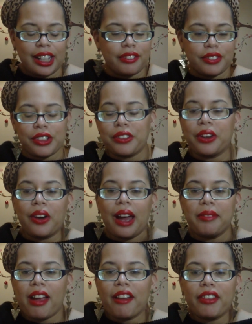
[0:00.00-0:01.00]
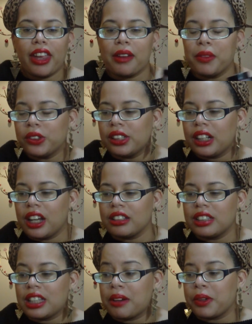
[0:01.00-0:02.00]
kind of don't know. I feel like I'm holding it
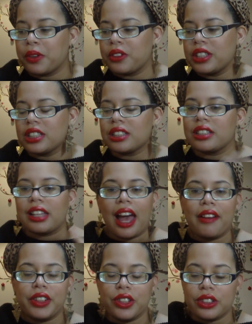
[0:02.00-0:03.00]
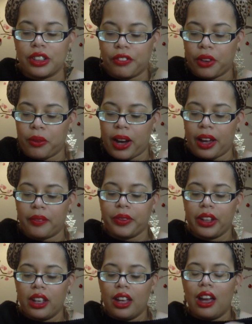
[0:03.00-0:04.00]
on to sentimental reasons because I haven't used it for a while.
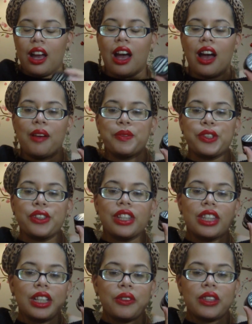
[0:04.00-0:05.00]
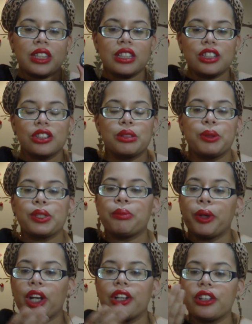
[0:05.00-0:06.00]
So the thing with this, you're supposed to
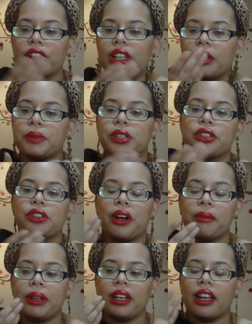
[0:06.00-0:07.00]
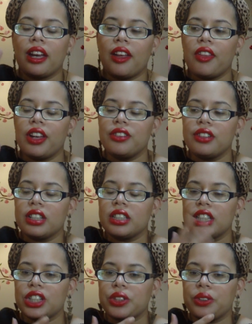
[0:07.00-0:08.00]
put it on your lips, scrub it, and then you can
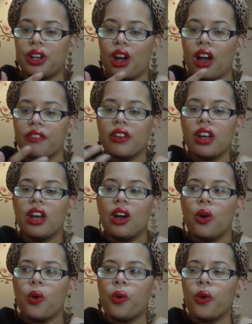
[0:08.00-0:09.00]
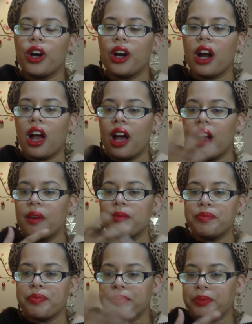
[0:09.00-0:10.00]
tissue it off or
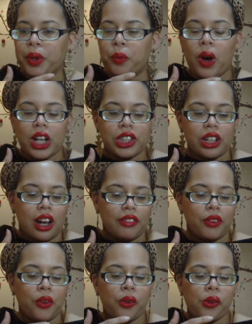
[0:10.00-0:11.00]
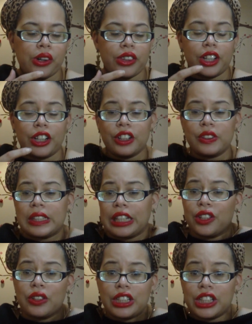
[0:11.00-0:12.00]
wash it off, or the girls,
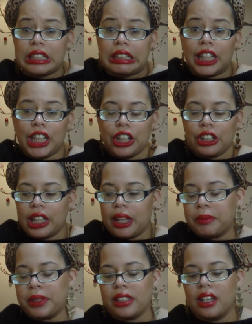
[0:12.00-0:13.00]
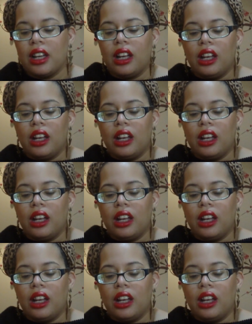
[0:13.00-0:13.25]
like, you could just lick your lips.